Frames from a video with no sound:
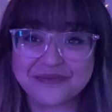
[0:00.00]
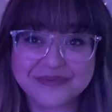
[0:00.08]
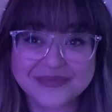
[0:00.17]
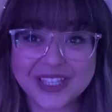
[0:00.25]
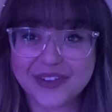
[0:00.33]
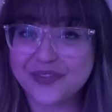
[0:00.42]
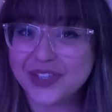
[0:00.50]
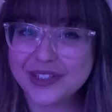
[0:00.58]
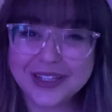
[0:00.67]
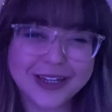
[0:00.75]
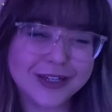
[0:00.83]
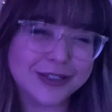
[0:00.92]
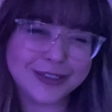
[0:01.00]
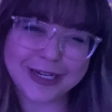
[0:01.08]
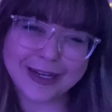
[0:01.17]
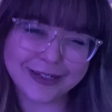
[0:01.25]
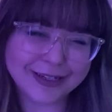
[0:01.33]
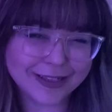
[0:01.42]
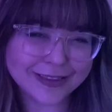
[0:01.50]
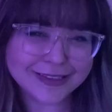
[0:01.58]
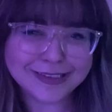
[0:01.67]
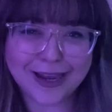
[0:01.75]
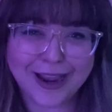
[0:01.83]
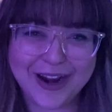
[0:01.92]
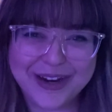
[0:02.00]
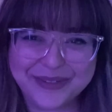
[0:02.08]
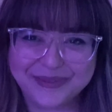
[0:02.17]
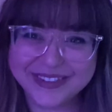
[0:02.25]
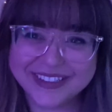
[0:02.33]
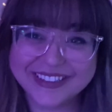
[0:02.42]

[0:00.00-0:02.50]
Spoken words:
they feel like a good idea at the time.